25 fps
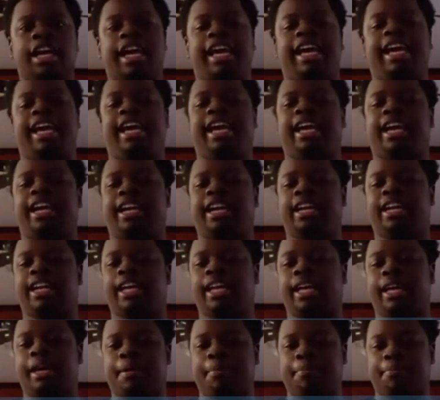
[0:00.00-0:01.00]

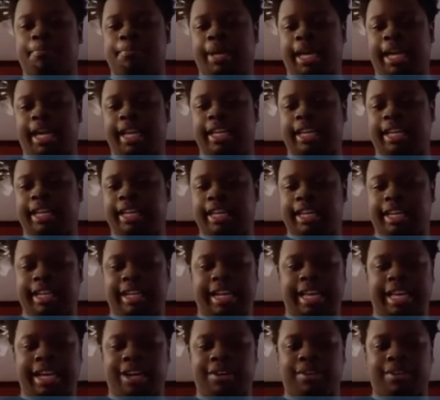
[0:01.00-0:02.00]
And back
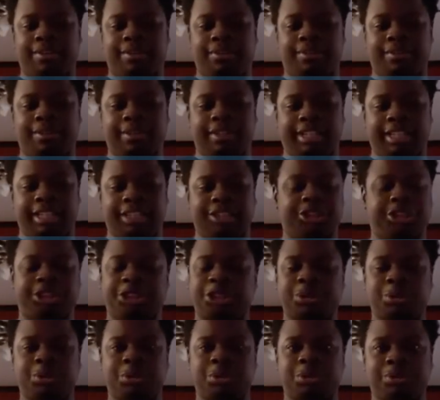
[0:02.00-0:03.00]
and now in
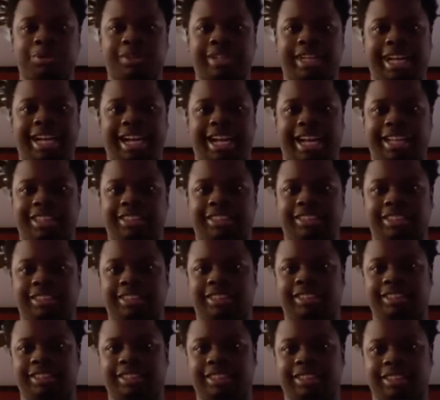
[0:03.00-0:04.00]
June, I
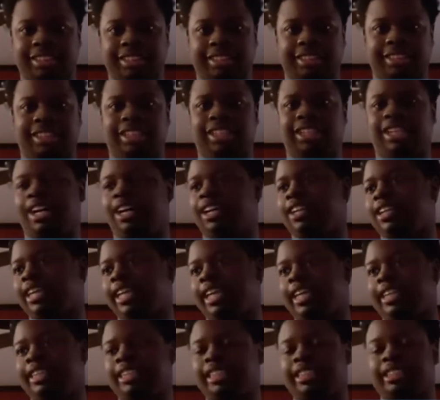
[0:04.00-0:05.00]
just gone
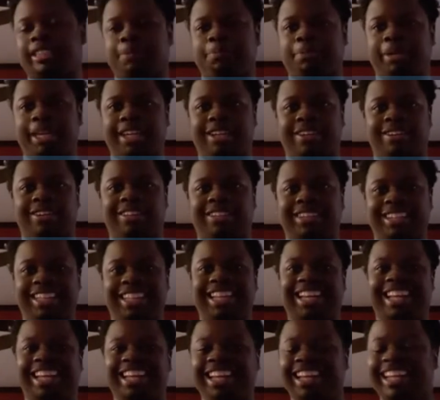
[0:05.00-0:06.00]
and disappeared.
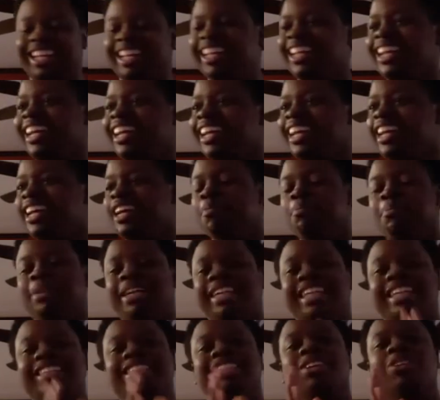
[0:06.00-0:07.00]

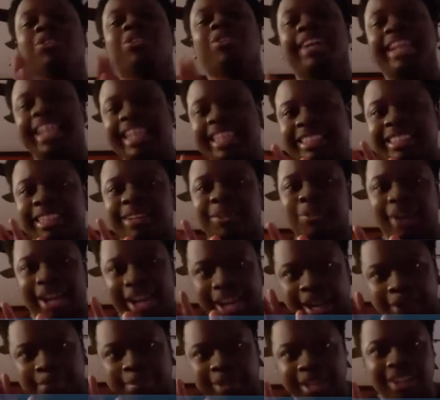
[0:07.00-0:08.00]
But there's a reason why
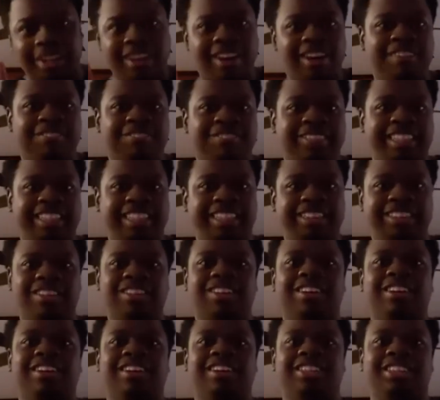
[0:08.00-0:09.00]
I've been gone for this
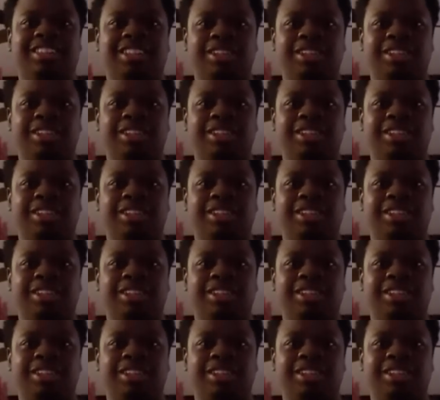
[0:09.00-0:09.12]
long.